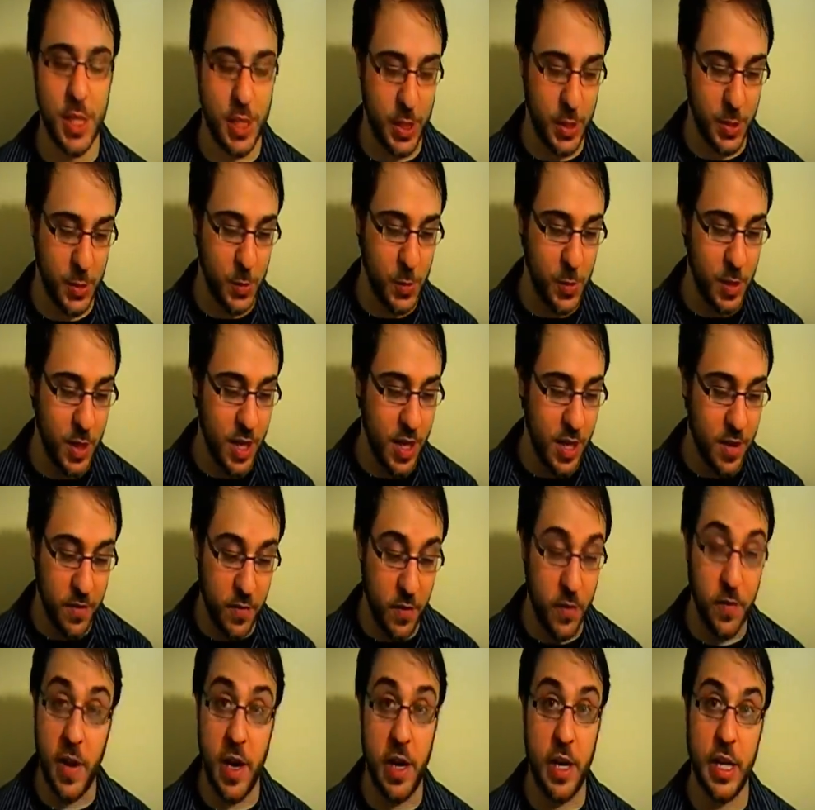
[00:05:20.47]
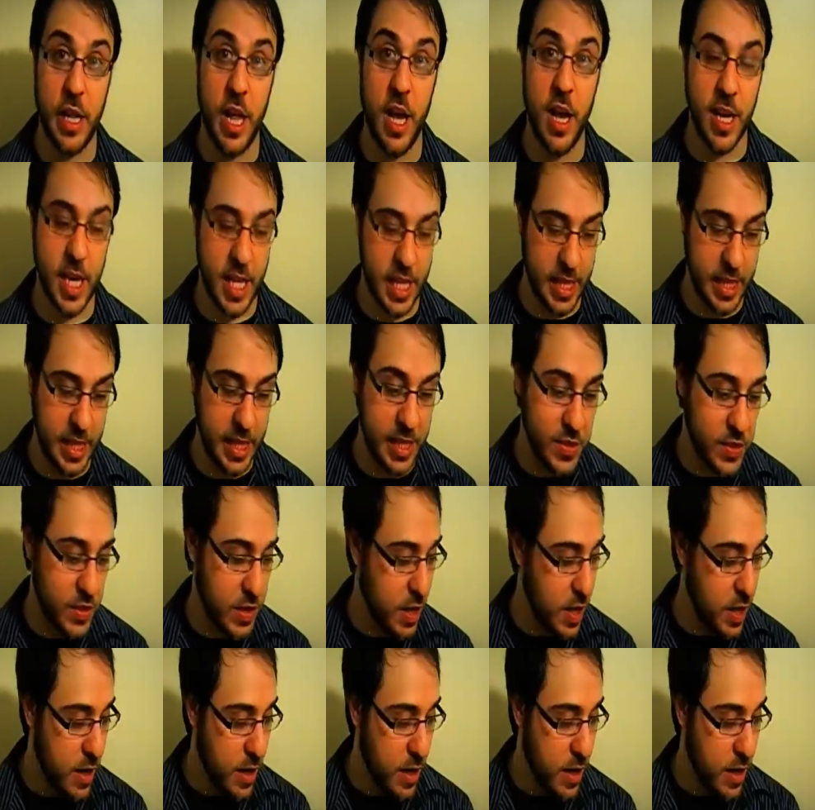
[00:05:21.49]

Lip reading: do, for very long at least.